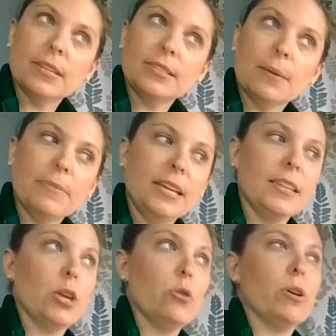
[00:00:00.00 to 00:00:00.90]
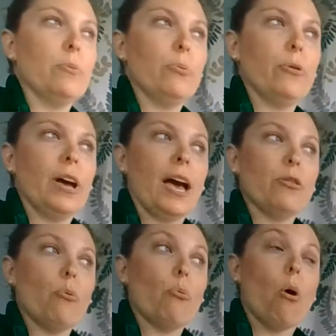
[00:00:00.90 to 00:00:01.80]
something that you can put
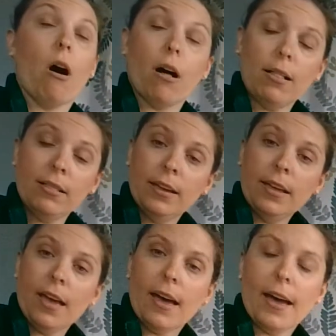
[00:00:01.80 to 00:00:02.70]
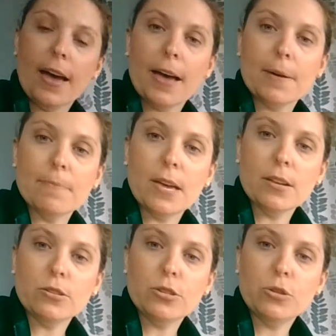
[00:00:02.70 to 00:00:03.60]
on the wall
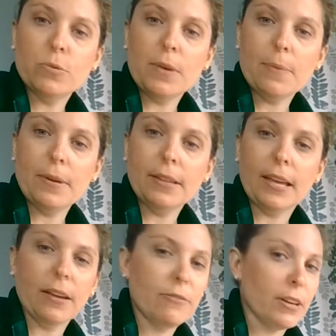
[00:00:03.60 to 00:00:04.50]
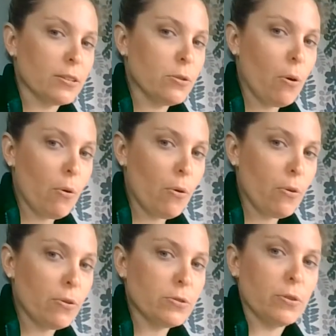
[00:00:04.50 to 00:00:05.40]
to maybe like fix
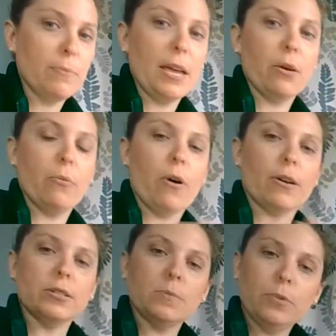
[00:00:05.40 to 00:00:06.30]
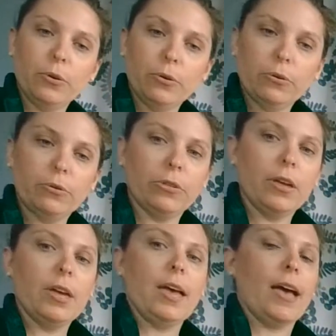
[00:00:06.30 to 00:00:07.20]
holes or make a wall smooth.
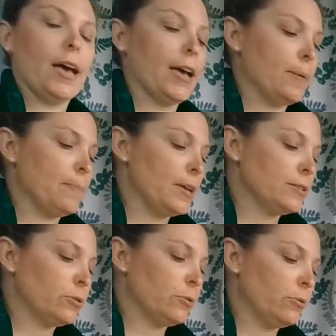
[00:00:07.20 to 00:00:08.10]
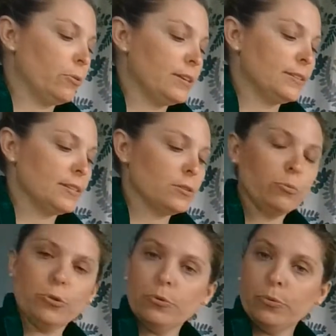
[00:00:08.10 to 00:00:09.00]
So is this
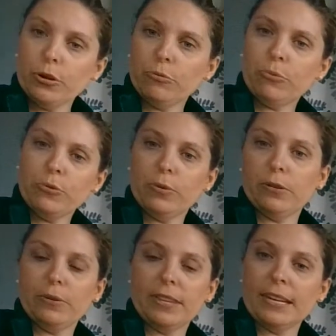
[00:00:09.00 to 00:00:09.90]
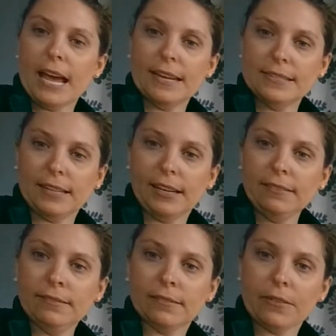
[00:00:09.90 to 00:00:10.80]
a root word with an
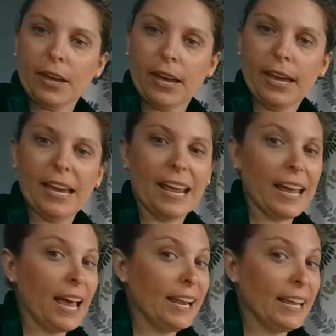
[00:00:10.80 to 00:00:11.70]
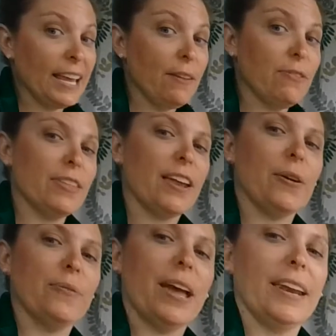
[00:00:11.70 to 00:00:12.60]
ending? Okay. And I kind of gave you that
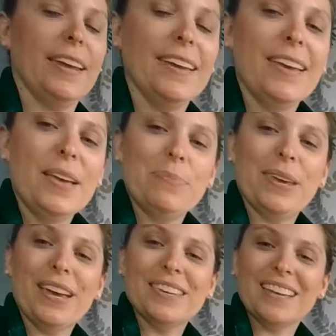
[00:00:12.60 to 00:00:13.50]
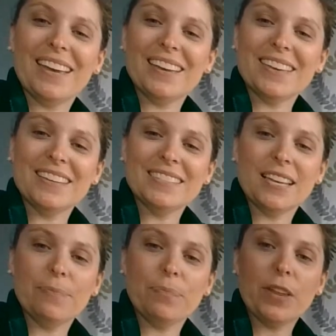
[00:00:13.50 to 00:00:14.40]
already because I
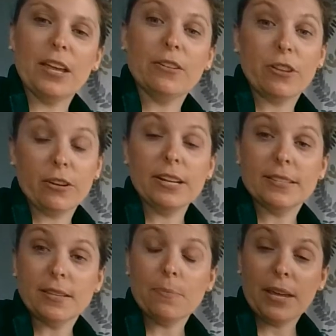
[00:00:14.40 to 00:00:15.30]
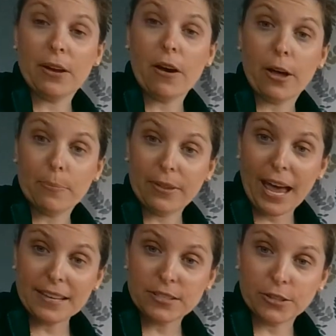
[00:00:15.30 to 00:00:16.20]
said that there is something called
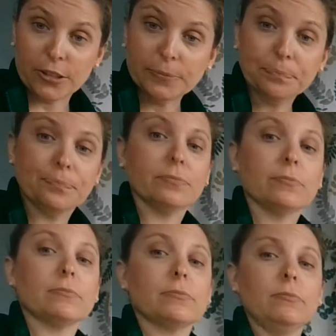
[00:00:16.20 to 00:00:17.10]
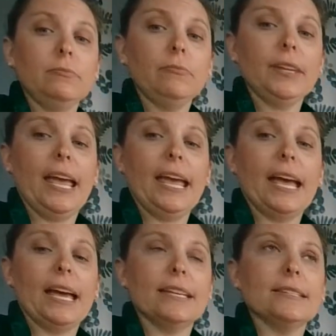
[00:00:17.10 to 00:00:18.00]
plaster.
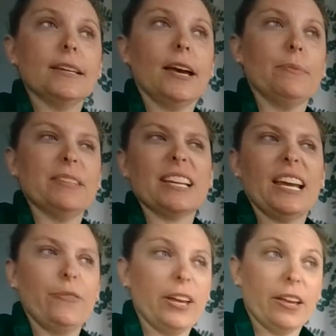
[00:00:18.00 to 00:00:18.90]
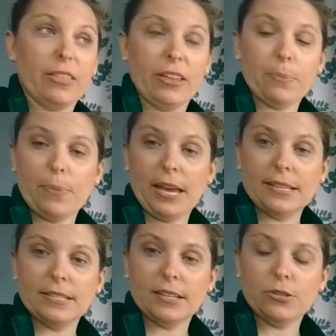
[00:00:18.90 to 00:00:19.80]
And it's kind of like a thick
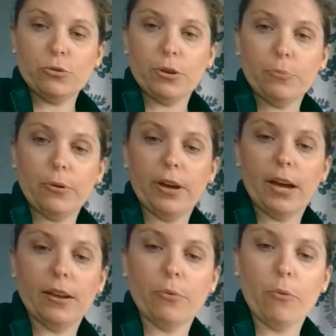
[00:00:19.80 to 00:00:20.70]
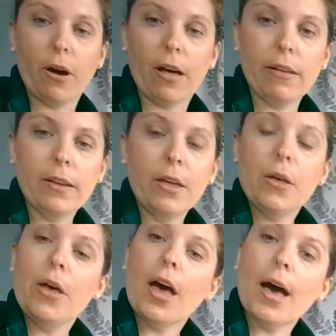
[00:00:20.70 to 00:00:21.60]
paste that you can put on a wall.
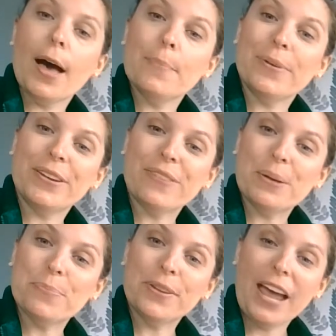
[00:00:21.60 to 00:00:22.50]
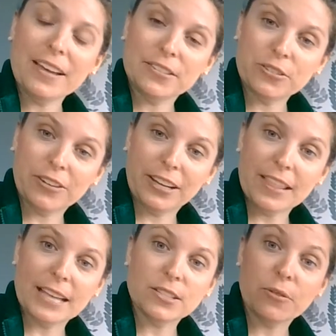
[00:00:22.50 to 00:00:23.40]
But if I'm
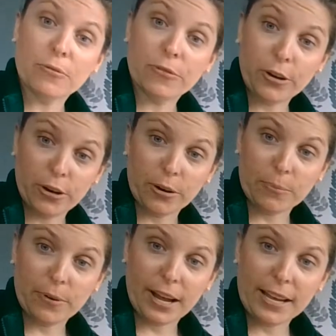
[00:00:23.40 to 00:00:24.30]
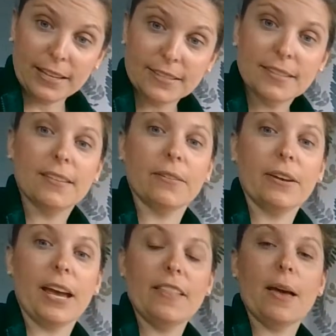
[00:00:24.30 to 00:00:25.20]
plastering, that's a verb, right?
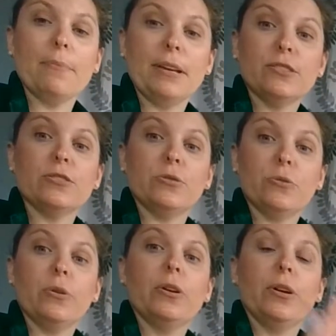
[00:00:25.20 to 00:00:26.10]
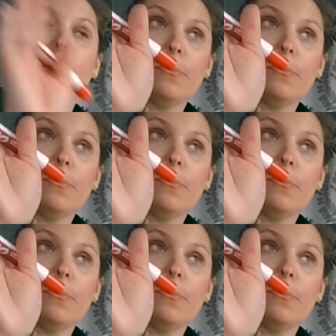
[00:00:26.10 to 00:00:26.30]
Okay, that means to